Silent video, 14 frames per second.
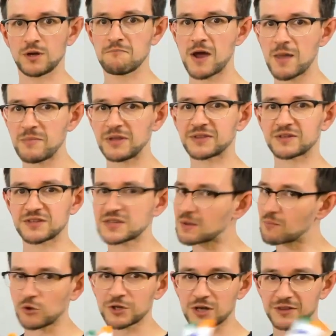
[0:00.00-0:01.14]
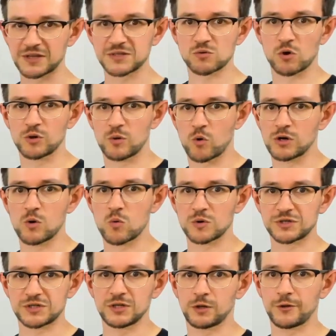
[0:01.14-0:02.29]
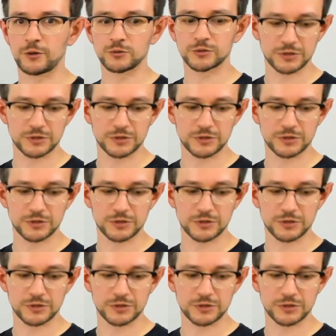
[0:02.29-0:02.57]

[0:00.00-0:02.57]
Maybe this component contains only a single node.